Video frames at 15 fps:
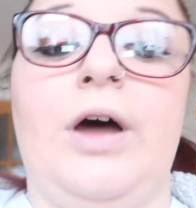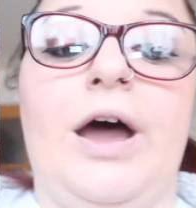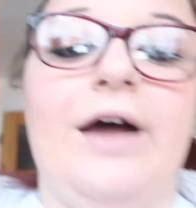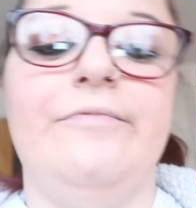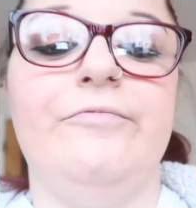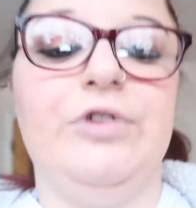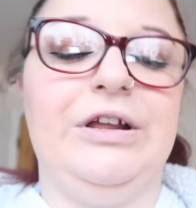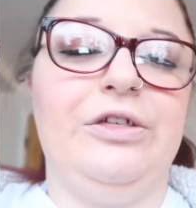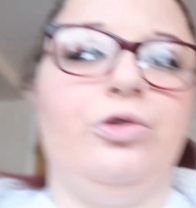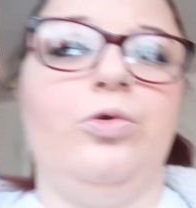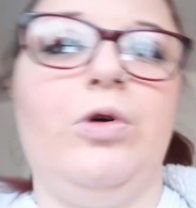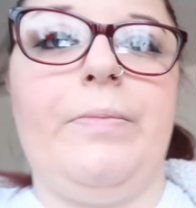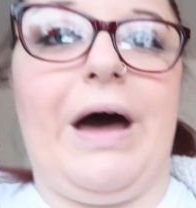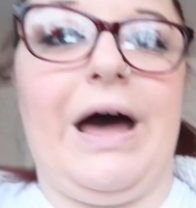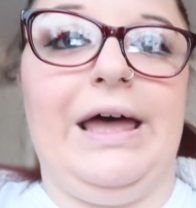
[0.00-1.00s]
haven't really
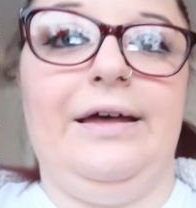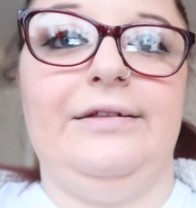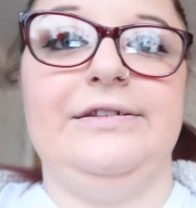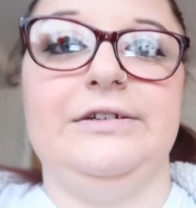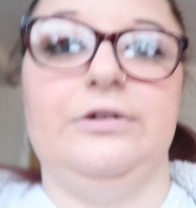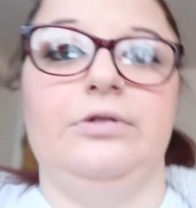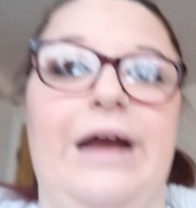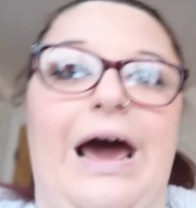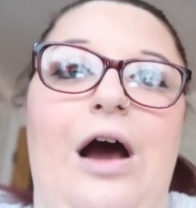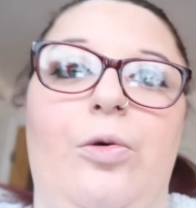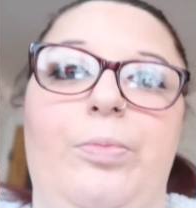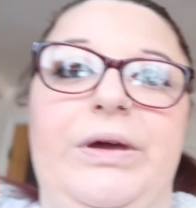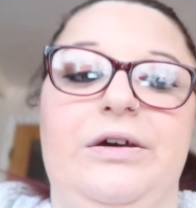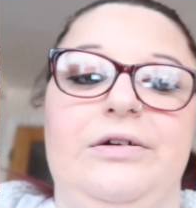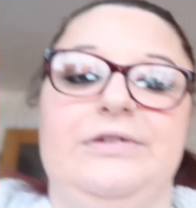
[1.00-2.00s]
thought about it until now,
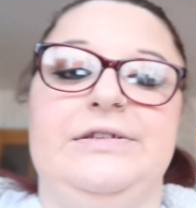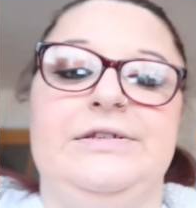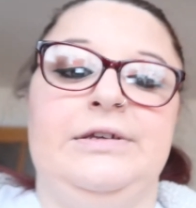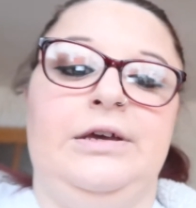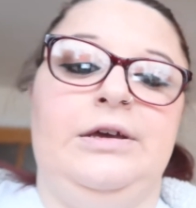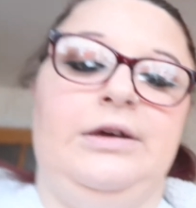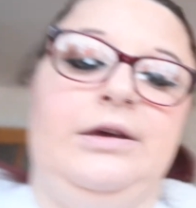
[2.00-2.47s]
because